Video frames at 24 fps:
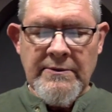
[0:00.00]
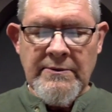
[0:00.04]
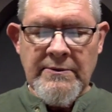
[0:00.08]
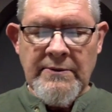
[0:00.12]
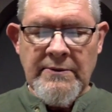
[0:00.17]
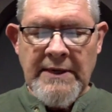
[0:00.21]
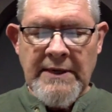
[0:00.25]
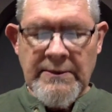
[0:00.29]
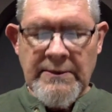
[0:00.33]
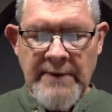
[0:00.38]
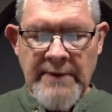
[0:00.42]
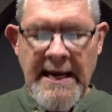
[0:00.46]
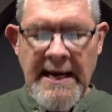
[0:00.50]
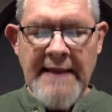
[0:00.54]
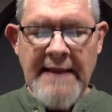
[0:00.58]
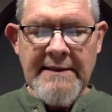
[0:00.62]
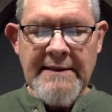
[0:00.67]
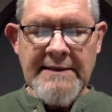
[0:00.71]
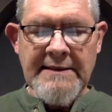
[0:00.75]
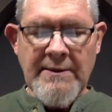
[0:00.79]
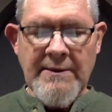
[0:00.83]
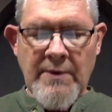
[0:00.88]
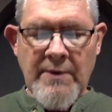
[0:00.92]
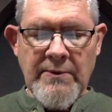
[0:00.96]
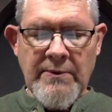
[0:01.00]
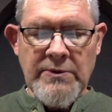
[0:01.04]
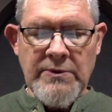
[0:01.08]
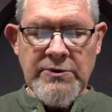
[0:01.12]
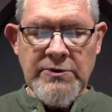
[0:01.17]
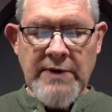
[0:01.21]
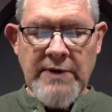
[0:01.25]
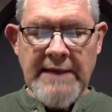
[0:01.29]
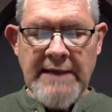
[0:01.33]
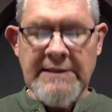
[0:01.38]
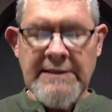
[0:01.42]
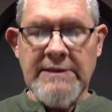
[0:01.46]
In reality, what we're
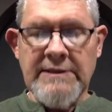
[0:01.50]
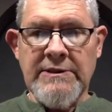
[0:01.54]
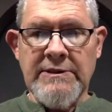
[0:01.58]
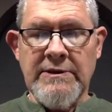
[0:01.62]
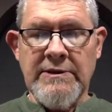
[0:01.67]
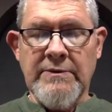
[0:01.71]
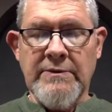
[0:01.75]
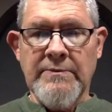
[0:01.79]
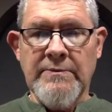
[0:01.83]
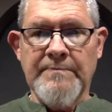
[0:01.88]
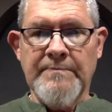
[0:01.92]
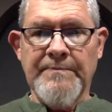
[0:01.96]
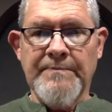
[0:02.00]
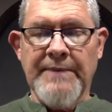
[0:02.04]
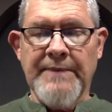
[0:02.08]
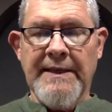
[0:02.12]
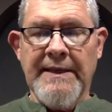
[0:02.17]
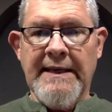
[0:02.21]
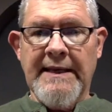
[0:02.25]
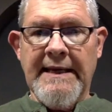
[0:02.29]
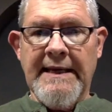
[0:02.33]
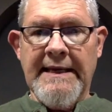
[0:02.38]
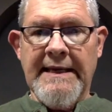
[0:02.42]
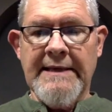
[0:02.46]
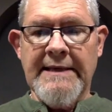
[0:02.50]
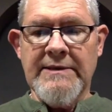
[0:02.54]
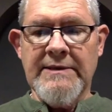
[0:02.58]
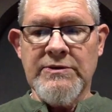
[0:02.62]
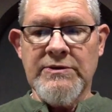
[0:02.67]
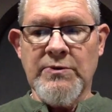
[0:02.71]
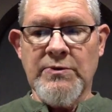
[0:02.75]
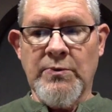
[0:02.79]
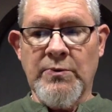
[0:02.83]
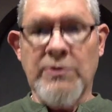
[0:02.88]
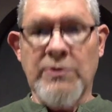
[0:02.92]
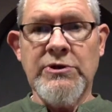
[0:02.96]
trying to do is
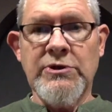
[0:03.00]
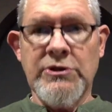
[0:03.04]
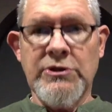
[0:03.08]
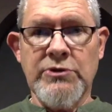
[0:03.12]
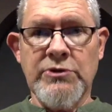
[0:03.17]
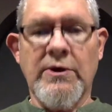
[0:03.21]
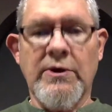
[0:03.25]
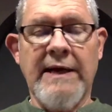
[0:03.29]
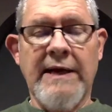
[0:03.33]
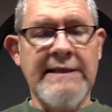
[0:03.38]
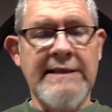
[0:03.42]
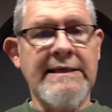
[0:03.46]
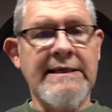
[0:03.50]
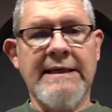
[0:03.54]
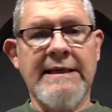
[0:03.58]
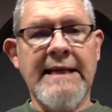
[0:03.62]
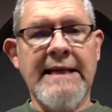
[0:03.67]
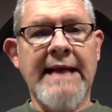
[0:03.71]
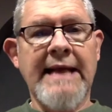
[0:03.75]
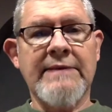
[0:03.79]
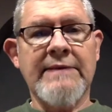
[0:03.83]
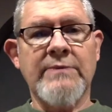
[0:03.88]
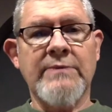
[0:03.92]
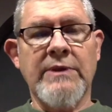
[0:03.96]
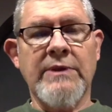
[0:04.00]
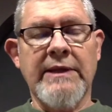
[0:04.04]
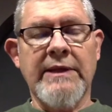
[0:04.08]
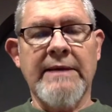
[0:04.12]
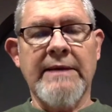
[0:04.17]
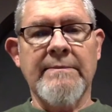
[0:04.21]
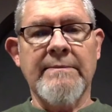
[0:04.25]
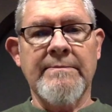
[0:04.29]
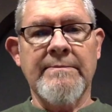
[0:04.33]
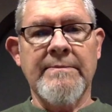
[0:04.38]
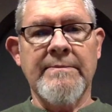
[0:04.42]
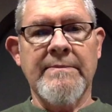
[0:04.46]
we're just trying to connect with
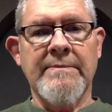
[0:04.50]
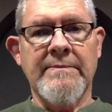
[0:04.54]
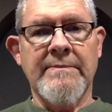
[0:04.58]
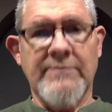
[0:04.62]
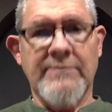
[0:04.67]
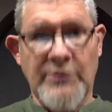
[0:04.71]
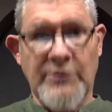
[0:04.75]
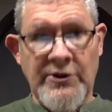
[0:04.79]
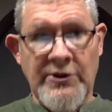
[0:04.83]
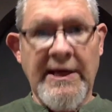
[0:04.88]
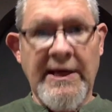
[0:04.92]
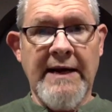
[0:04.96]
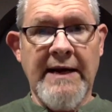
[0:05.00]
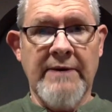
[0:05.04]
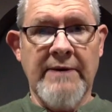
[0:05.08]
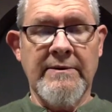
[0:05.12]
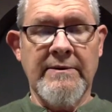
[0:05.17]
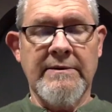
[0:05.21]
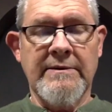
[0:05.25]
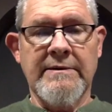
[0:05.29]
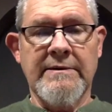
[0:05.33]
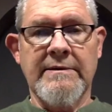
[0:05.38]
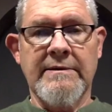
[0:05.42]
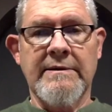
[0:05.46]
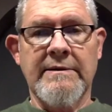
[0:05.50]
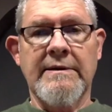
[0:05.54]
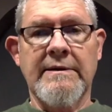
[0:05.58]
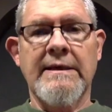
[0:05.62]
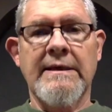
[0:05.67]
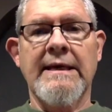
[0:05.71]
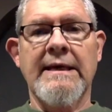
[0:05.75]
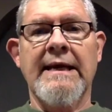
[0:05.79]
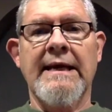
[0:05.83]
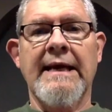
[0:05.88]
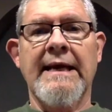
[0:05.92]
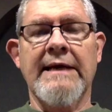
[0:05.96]
them there.
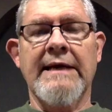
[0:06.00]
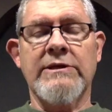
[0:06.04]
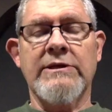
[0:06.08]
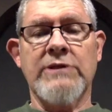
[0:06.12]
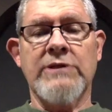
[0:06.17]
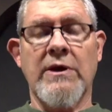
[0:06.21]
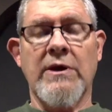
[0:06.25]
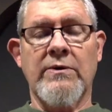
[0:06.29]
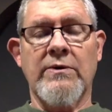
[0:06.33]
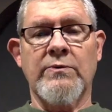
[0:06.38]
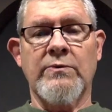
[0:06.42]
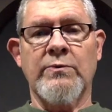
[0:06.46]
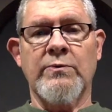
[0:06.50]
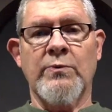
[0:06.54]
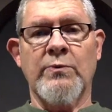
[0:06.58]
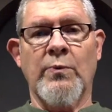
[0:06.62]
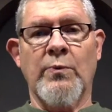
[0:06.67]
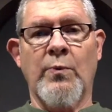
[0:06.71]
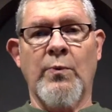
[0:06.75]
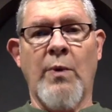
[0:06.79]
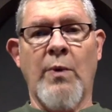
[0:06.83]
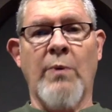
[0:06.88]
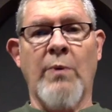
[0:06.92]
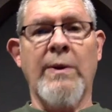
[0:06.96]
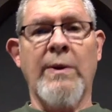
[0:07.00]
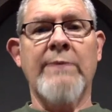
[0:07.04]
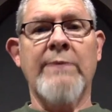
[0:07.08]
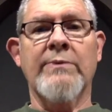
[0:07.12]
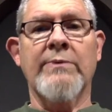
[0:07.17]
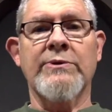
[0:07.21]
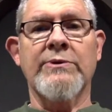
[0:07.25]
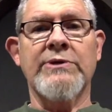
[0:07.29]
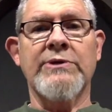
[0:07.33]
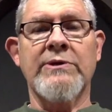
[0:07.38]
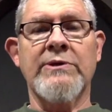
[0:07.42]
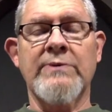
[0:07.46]
And so what we
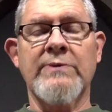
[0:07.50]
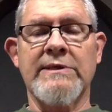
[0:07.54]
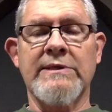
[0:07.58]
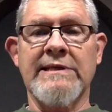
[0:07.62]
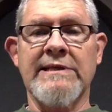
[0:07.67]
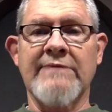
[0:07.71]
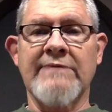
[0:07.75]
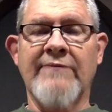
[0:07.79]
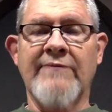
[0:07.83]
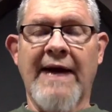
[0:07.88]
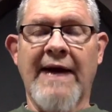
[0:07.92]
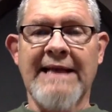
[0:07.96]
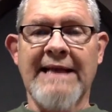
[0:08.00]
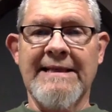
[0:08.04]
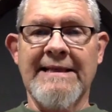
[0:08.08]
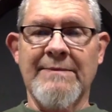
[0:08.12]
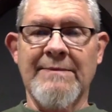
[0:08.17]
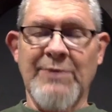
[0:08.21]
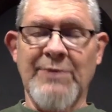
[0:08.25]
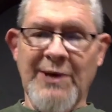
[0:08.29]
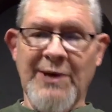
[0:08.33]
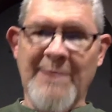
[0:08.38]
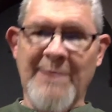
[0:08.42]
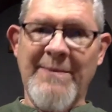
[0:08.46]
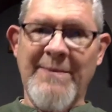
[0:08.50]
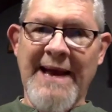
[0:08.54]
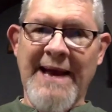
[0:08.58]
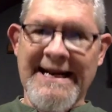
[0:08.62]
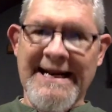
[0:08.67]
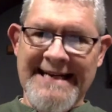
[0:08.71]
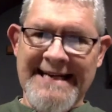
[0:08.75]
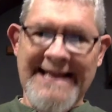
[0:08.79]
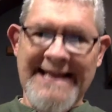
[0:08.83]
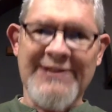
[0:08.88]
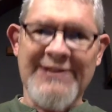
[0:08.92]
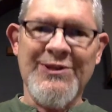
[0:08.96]
will do is invite them to come back
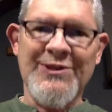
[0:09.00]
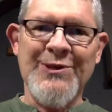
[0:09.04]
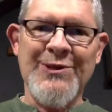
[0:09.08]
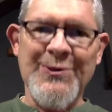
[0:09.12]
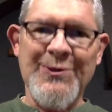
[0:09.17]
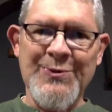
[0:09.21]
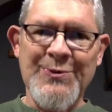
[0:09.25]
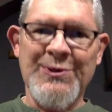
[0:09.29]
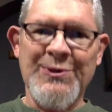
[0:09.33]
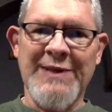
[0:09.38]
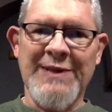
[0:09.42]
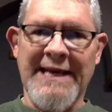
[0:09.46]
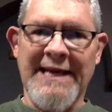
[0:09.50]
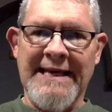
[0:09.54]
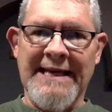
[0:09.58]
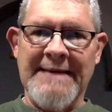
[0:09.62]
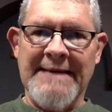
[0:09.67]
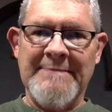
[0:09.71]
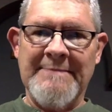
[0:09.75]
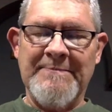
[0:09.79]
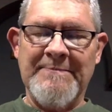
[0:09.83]
next Tuesday.